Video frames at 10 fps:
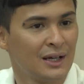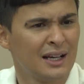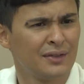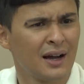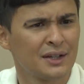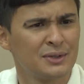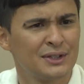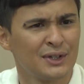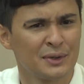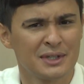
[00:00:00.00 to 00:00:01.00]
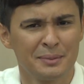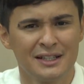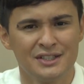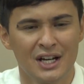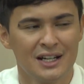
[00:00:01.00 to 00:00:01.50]
I never actually thought I was gonna be
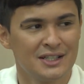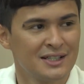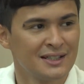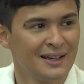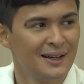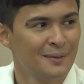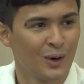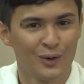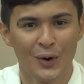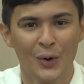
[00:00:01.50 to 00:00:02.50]
a judge, more of a